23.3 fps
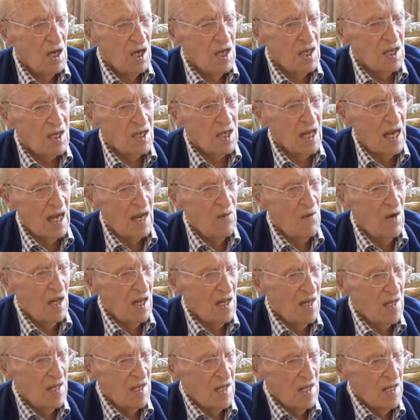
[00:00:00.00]
say,
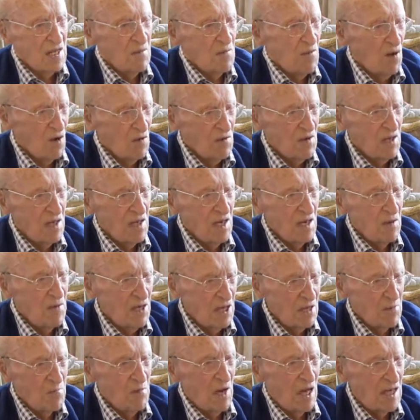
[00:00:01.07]
well, this man's,
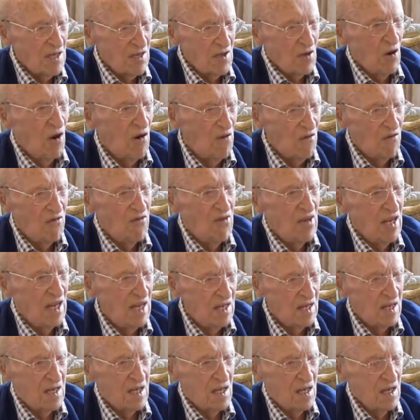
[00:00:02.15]
this man's not
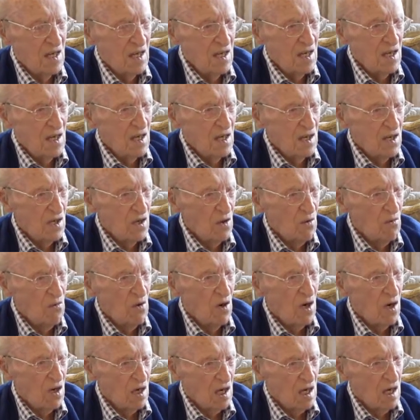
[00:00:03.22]
fit to
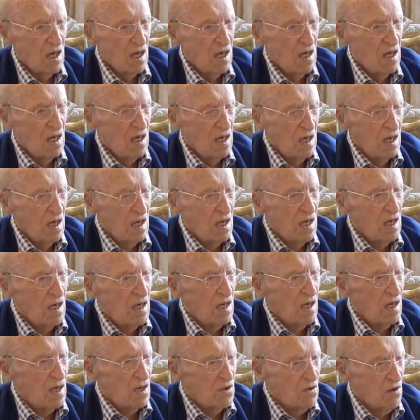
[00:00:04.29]
work
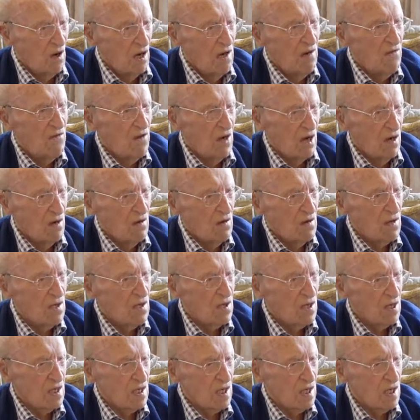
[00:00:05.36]
12 hours